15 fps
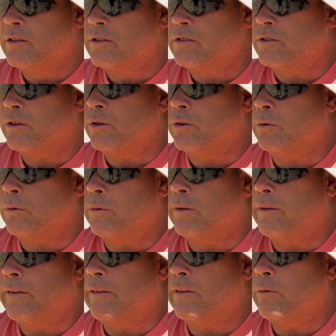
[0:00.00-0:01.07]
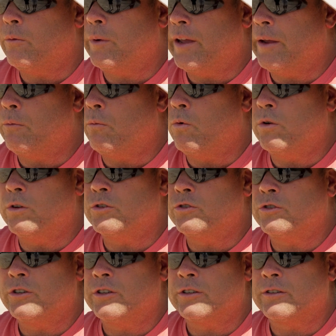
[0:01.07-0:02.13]
So we had one
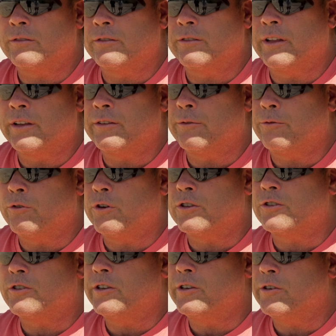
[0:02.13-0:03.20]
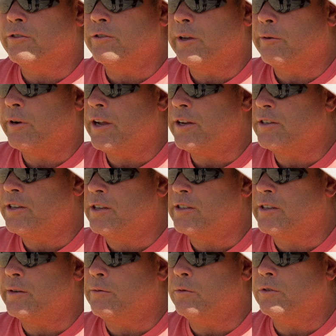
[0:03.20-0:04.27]
truck that the front steer, they were
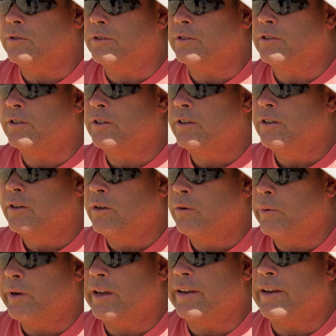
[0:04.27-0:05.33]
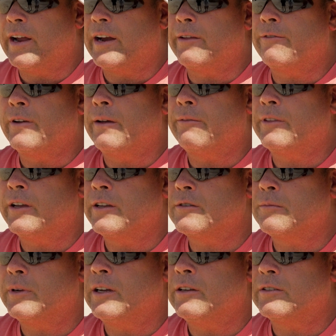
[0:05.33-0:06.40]
HTC ones. We got
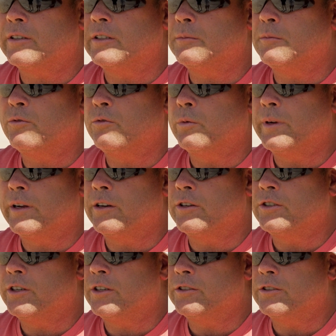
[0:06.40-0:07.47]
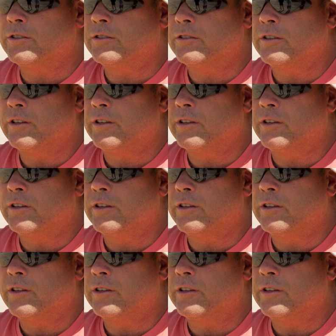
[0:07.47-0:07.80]
95,000 miles out of them before we had to change it.